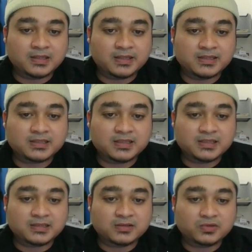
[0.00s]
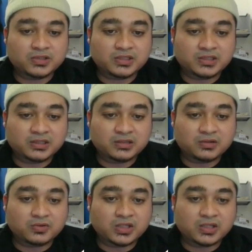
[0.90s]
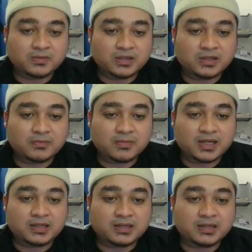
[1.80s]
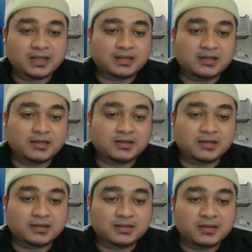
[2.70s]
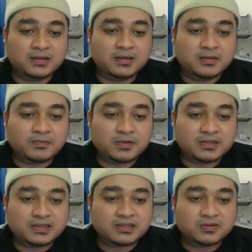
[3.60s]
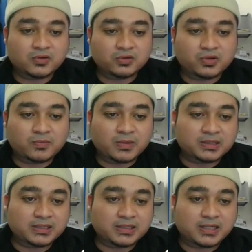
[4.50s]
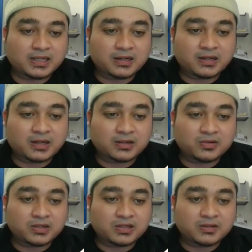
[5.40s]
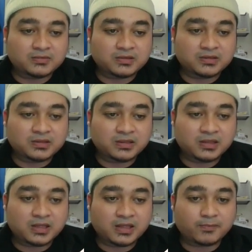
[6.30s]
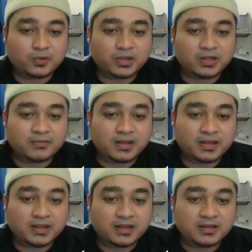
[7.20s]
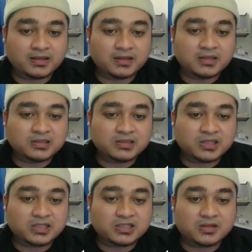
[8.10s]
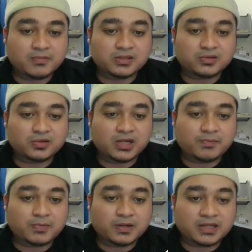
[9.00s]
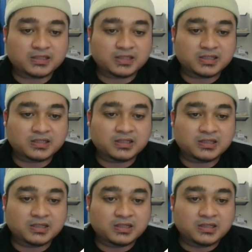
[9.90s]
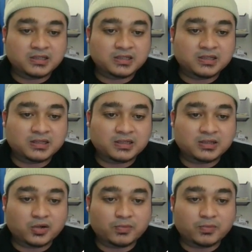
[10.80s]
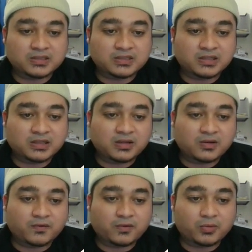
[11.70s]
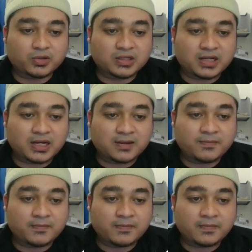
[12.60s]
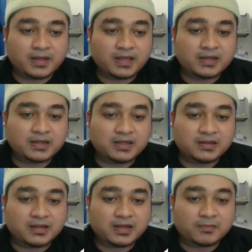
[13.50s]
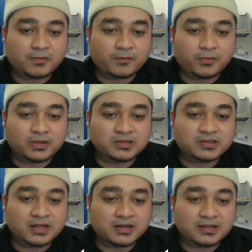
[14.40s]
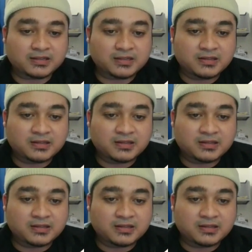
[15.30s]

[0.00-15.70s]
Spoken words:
It is crucial to keep in mind that the precise control method and algorithms employed may change based on application, the complexity of robotic arm, and intent performance standards.